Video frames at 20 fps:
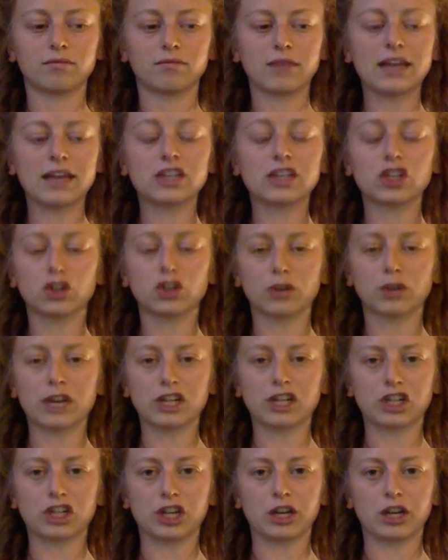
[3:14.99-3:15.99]

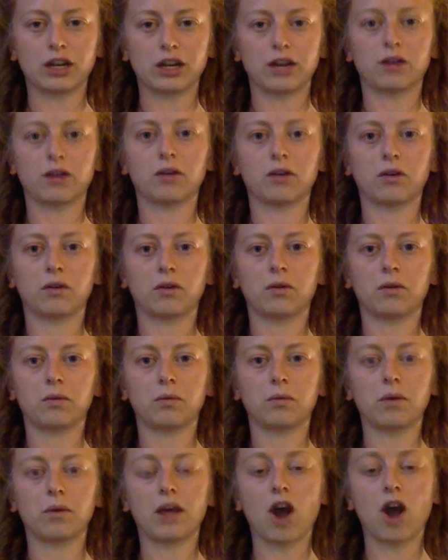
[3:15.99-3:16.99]
integration,
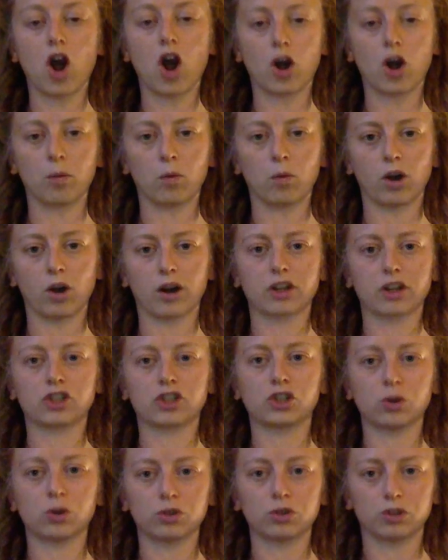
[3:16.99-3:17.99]
arm work,
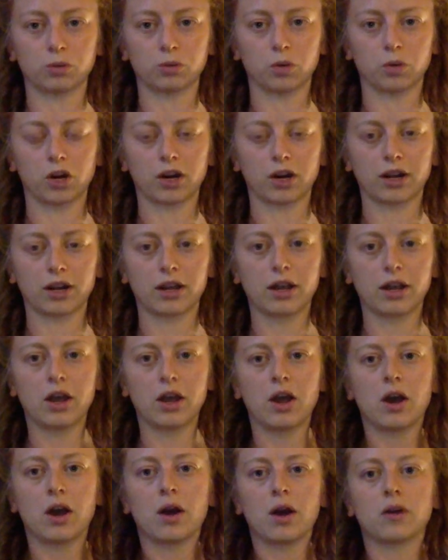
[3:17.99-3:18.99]
shoulder work,
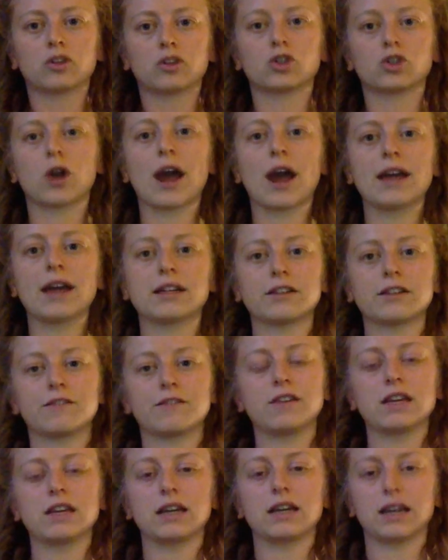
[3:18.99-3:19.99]
trying to
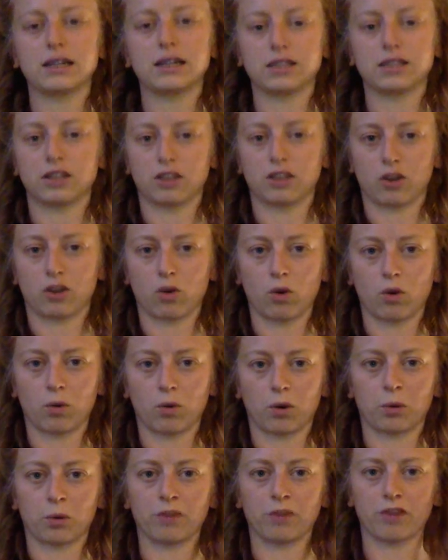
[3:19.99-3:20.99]
feed it into the core
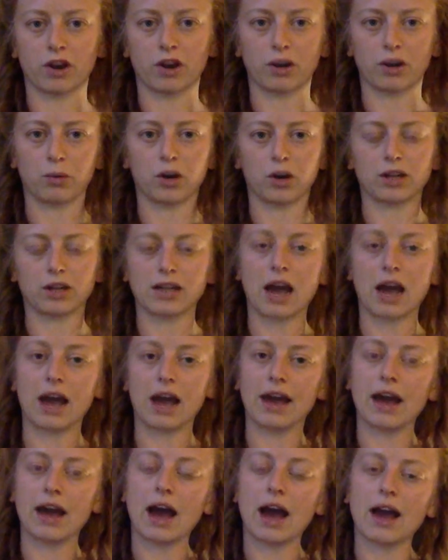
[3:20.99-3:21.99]
work we've already worked.
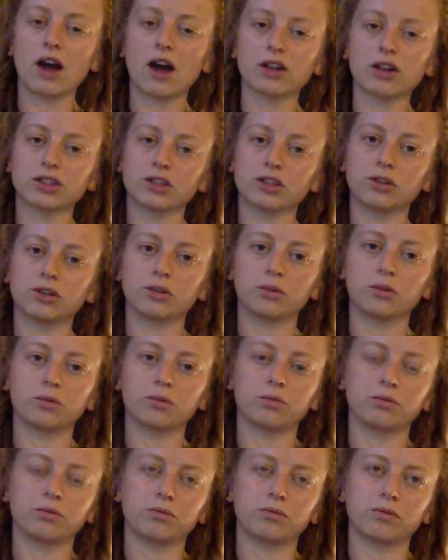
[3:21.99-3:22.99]
I also
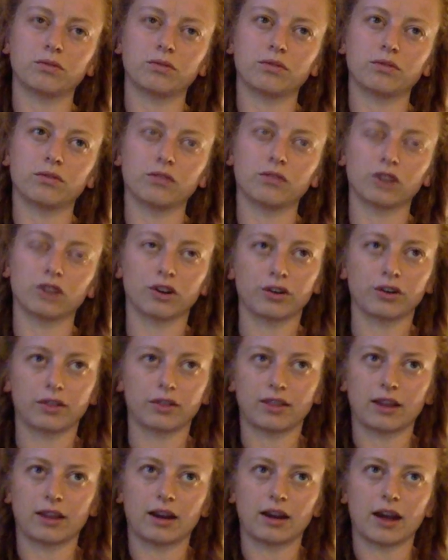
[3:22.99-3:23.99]
learned
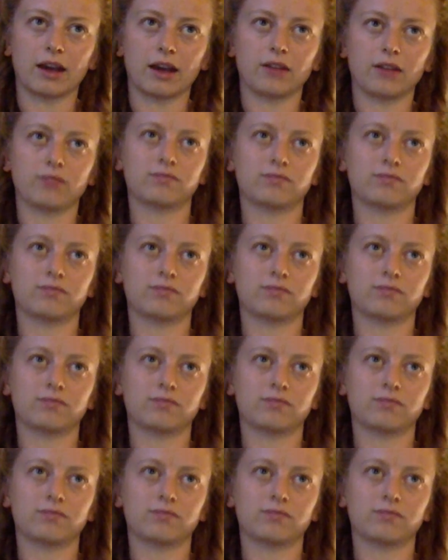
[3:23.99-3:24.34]
that I